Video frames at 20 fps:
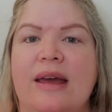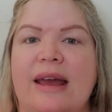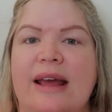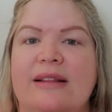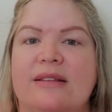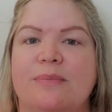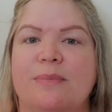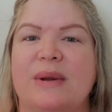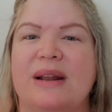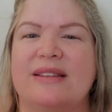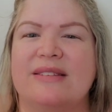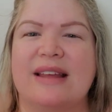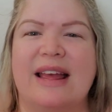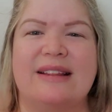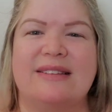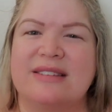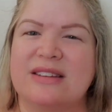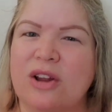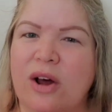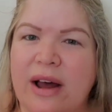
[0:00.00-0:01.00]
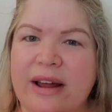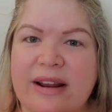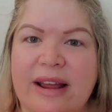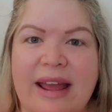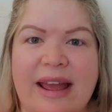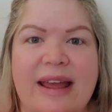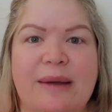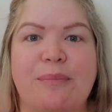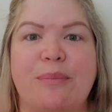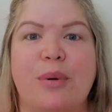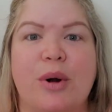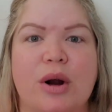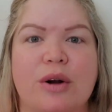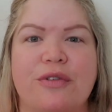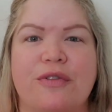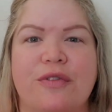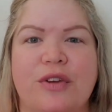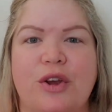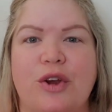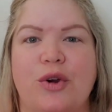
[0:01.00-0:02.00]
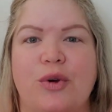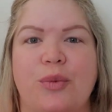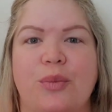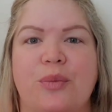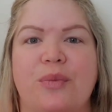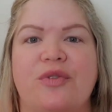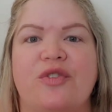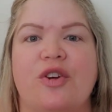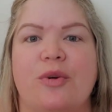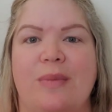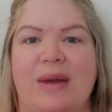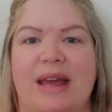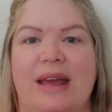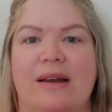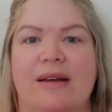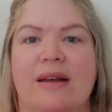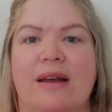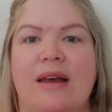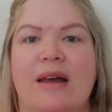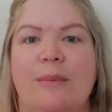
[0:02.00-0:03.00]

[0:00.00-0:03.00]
It's but it's it's not a perfume to me.